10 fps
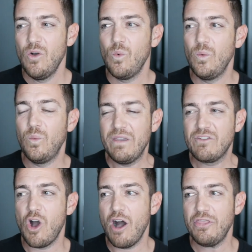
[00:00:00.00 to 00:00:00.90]

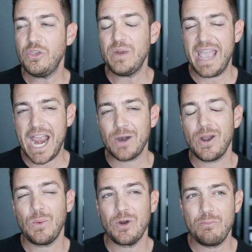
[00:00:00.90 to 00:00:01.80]
we've gone through an
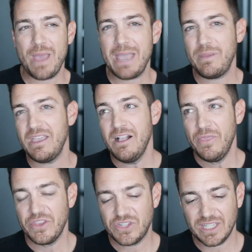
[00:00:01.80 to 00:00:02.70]
era where maybe
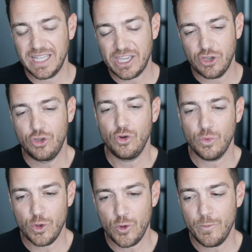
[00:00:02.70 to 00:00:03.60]
the slick
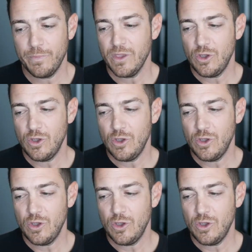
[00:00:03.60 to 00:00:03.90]
guru